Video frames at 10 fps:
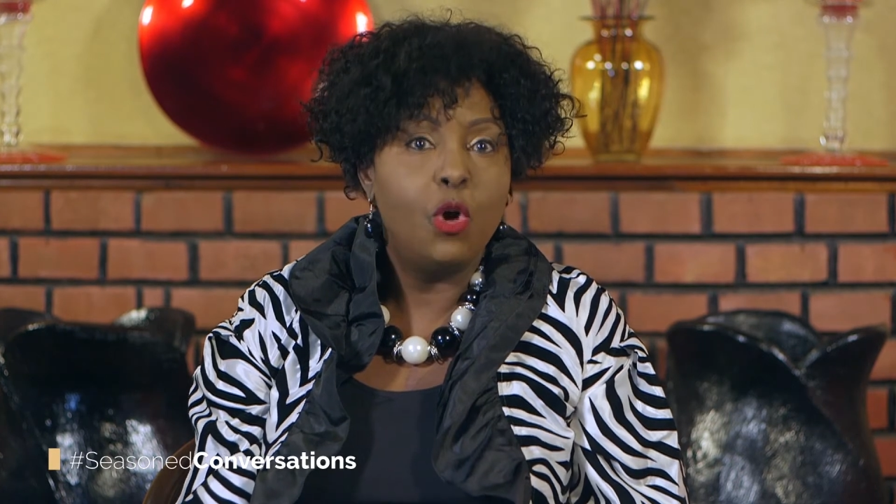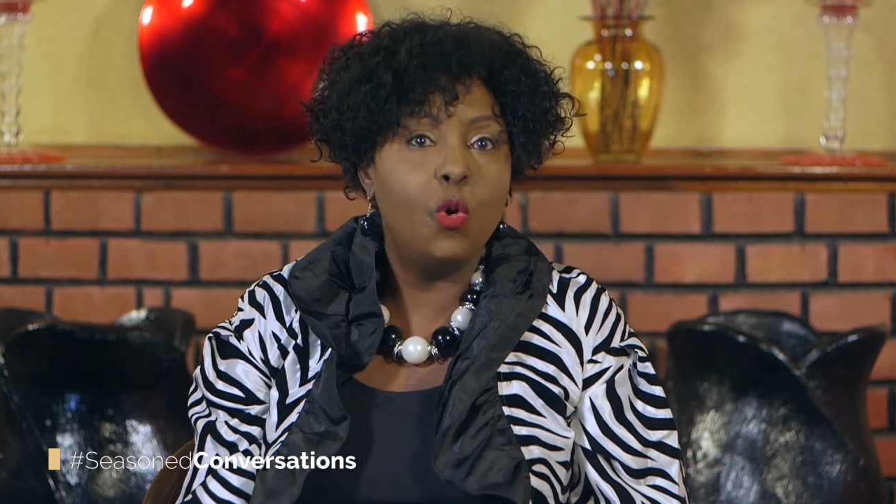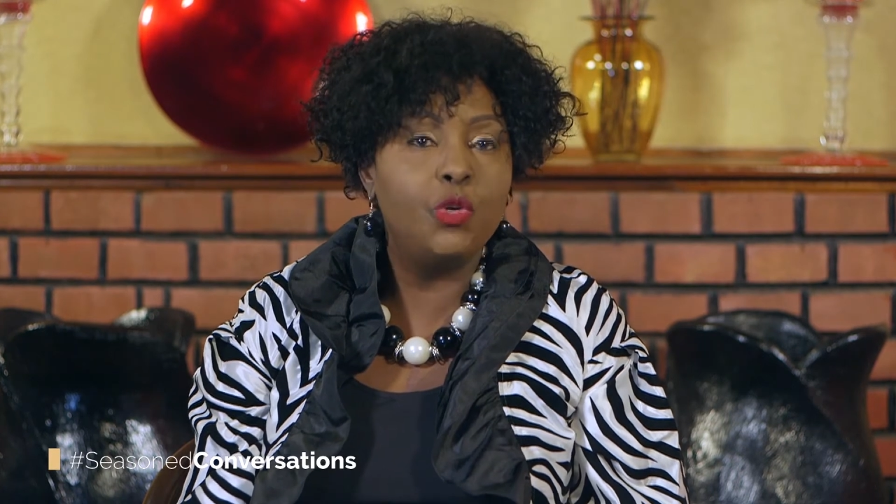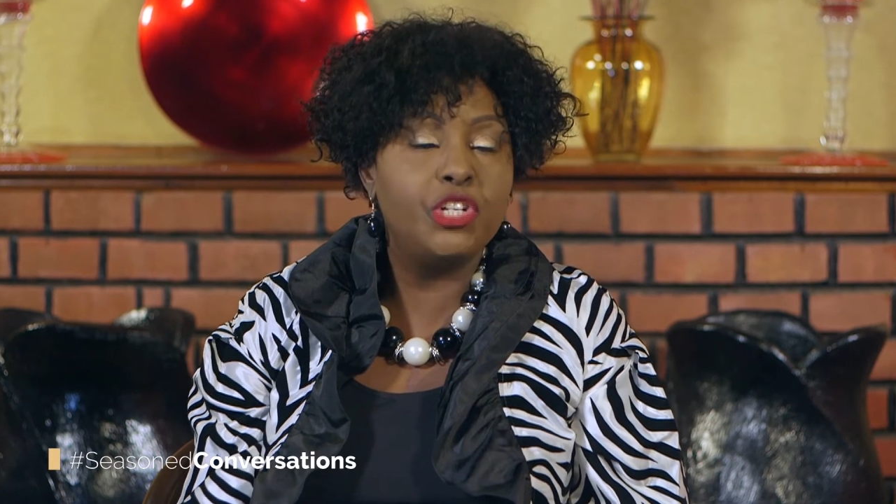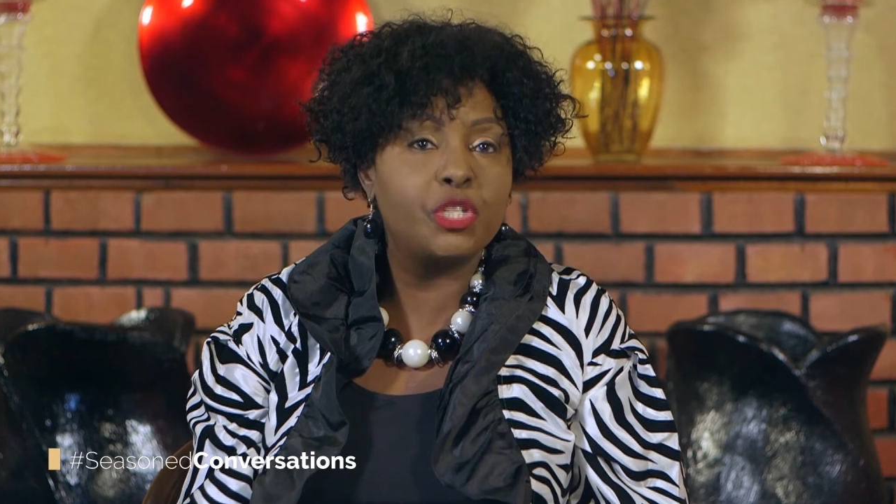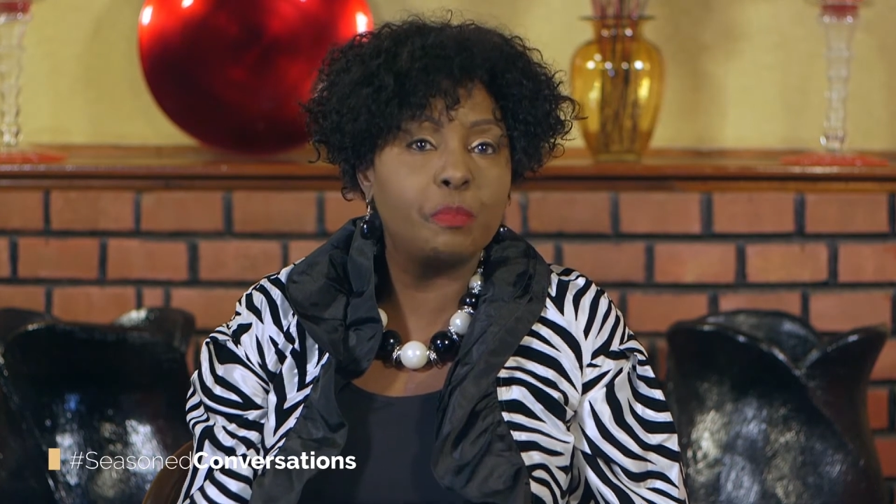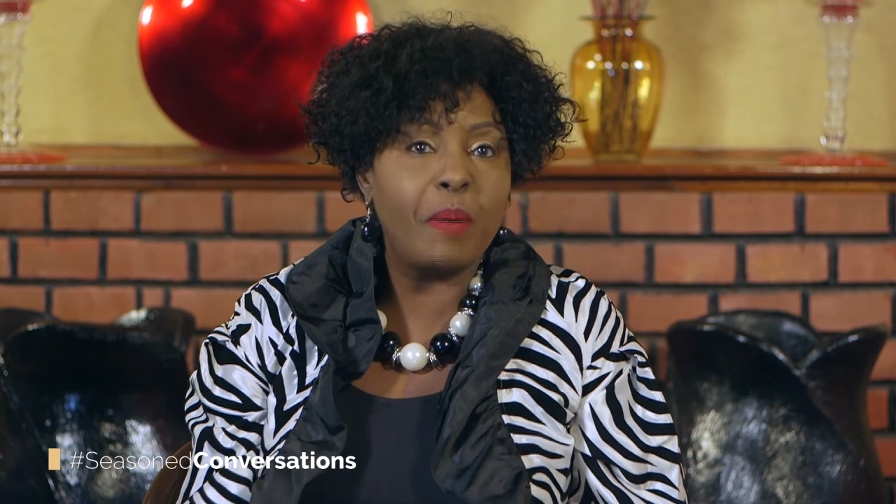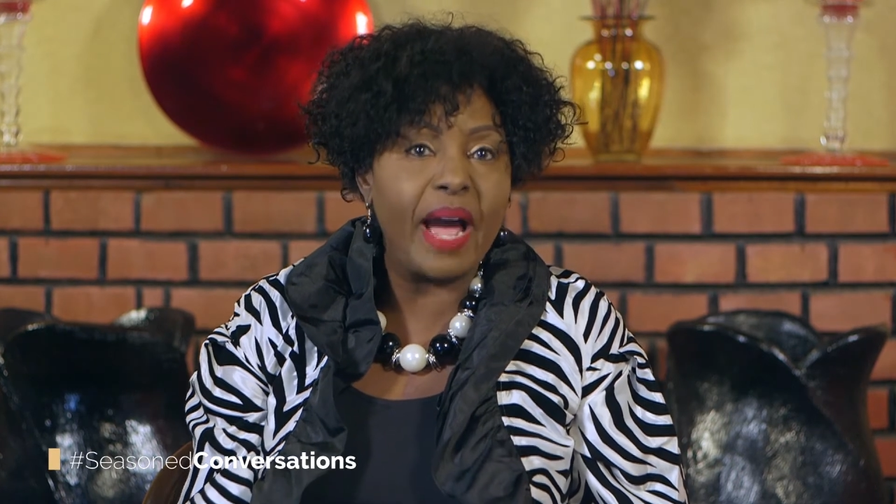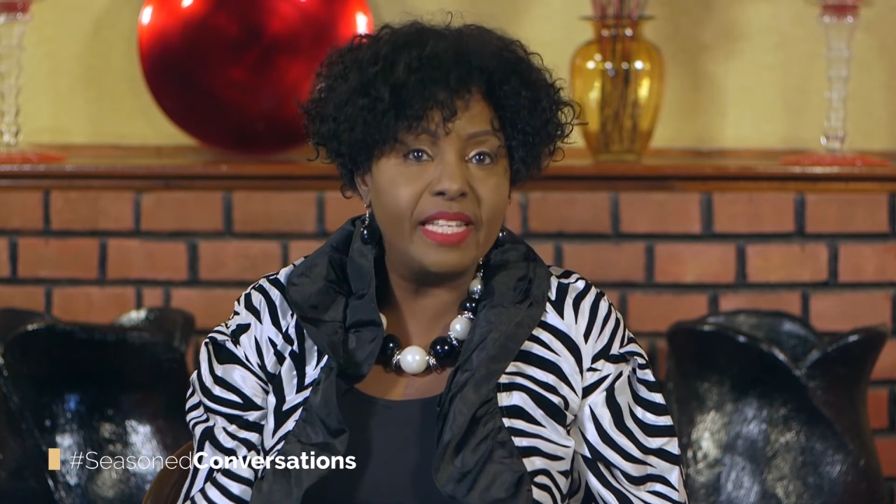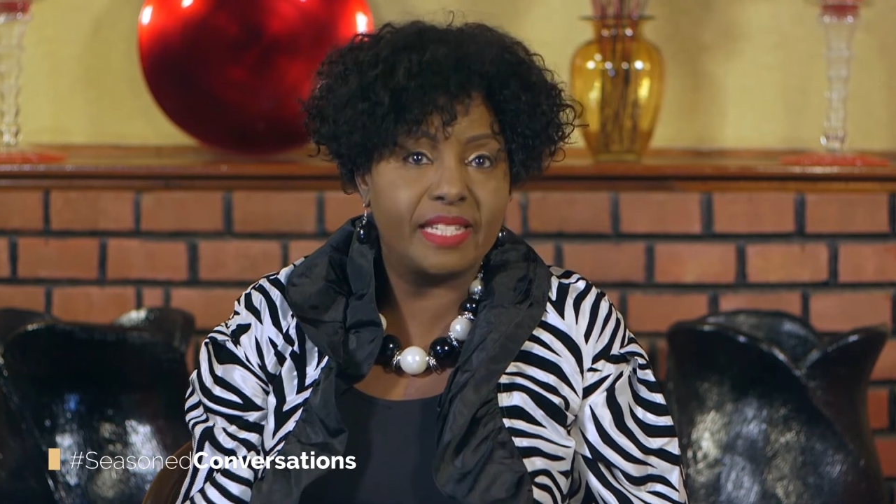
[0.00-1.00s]
who
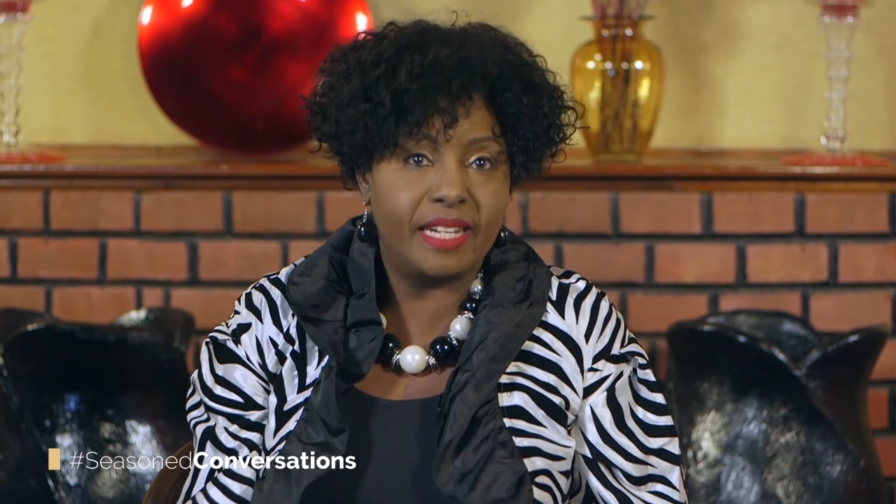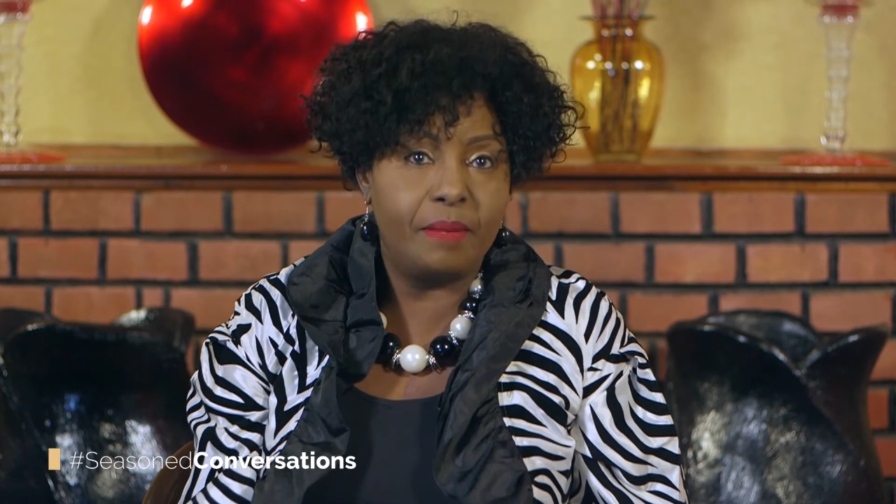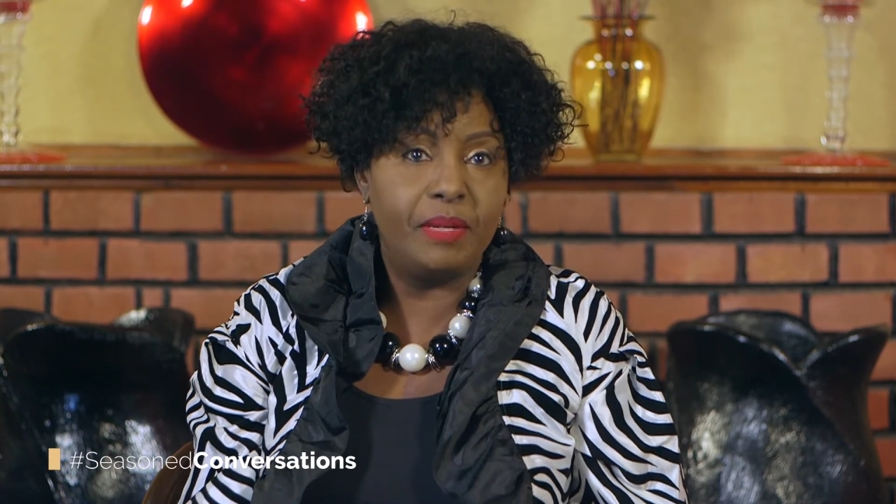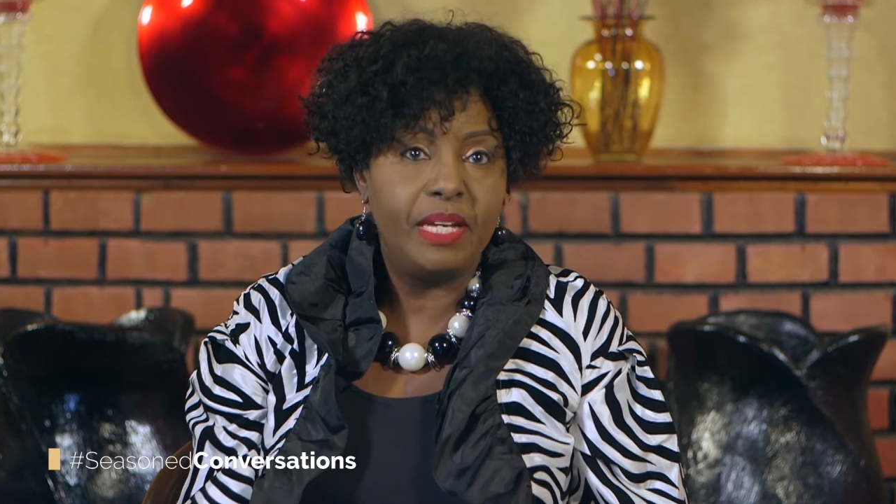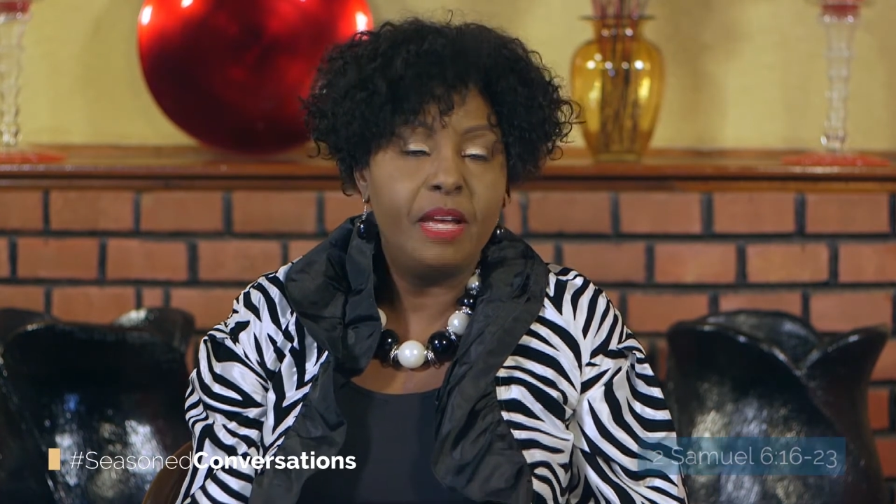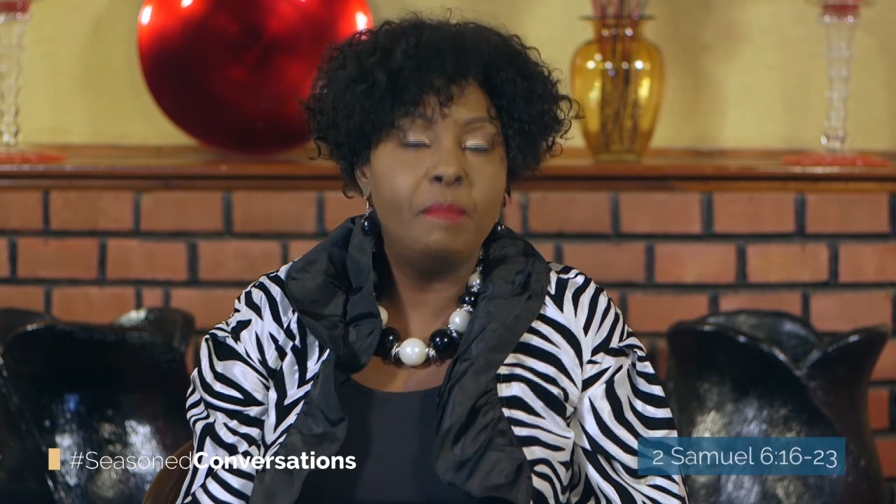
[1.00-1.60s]
despised him